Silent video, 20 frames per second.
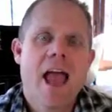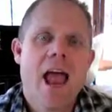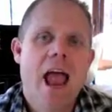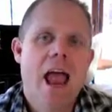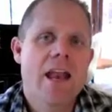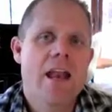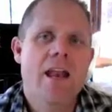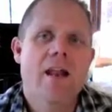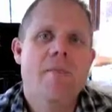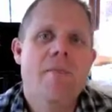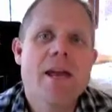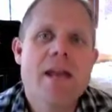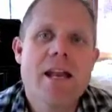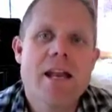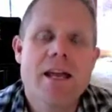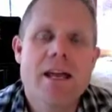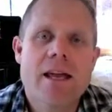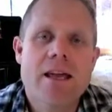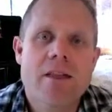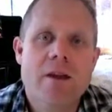and then
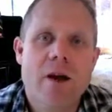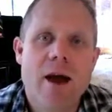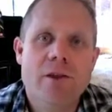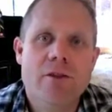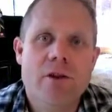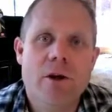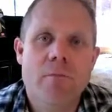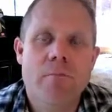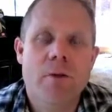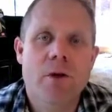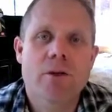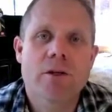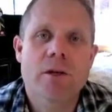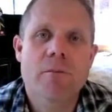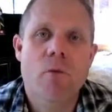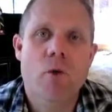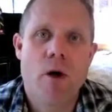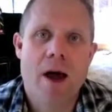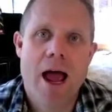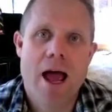immediately they're out there
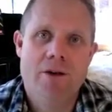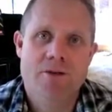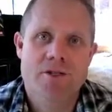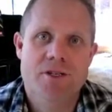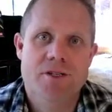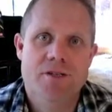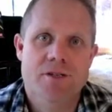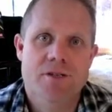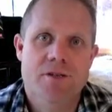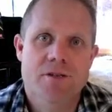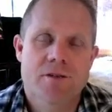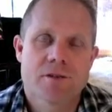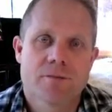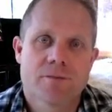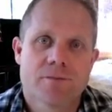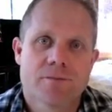building more houses.